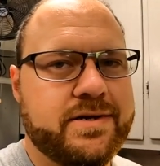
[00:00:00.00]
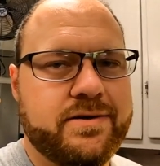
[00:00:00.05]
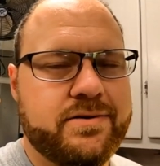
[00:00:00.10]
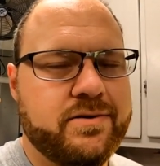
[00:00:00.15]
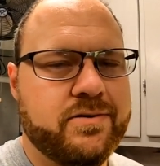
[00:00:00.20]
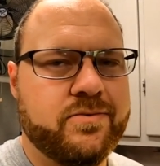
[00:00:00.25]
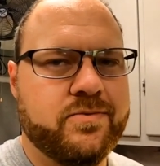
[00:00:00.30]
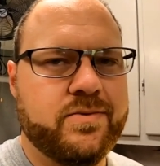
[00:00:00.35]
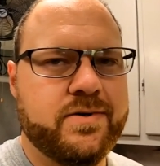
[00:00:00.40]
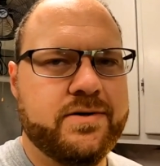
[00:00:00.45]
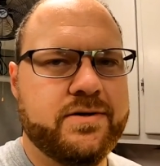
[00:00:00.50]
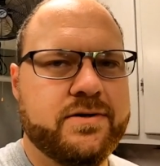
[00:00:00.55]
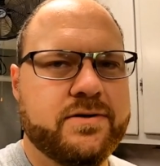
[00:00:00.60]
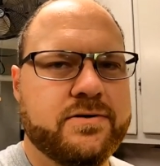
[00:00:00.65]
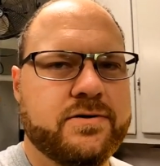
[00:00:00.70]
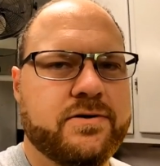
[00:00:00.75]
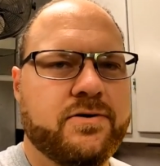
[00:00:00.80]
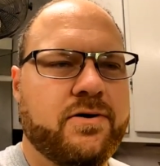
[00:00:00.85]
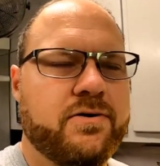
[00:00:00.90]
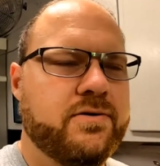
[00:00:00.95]
you don't want
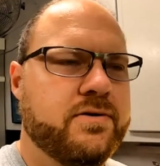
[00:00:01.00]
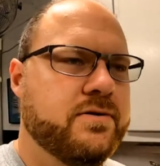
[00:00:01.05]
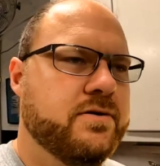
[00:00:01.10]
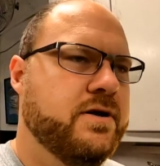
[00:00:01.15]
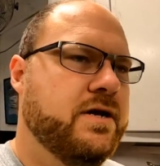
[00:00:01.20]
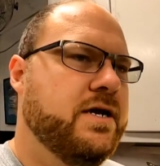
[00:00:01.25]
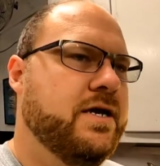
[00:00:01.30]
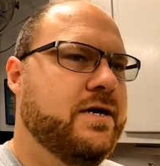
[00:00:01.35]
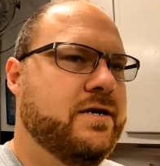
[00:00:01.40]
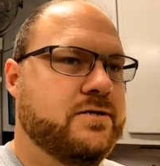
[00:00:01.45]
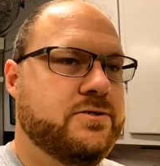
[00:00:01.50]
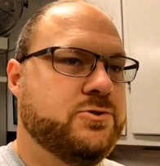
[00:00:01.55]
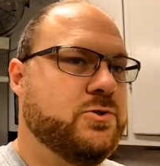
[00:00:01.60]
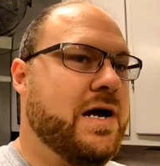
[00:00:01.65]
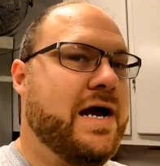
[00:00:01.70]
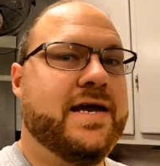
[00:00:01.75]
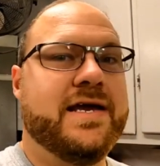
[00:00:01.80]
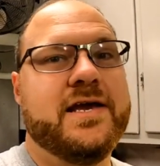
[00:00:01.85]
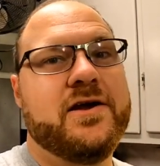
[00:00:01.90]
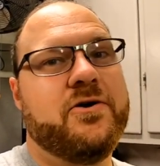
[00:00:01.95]
your car
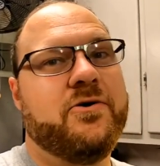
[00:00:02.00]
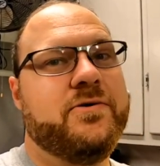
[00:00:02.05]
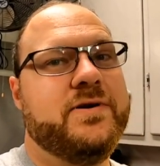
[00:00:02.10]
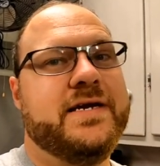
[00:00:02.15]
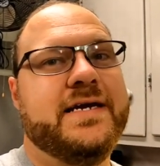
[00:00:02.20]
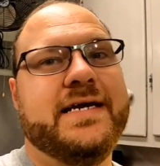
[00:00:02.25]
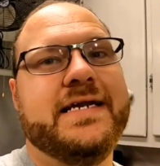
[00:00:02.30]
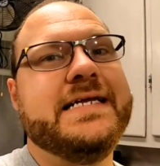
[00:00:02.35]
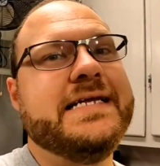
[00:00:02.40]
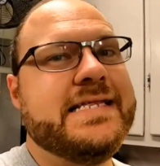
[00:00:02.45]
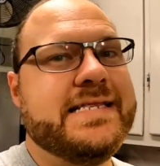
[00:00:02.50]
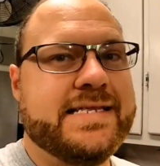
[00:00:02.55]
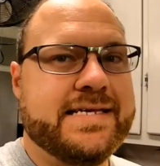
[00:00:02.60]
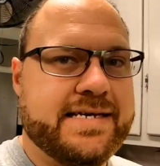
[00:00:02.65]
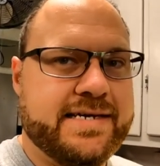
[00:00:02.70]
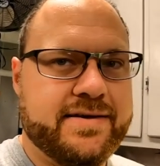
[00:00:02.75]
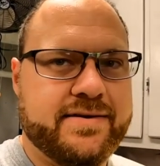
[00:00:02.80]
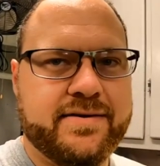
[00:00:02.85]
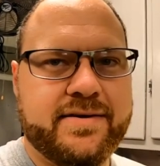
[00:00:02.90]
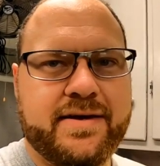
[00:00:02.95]
dragging on
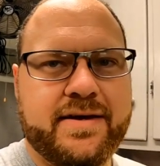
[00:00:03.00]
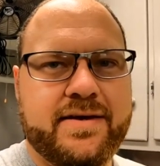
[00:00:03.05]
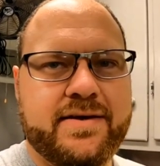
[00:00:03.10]
anything.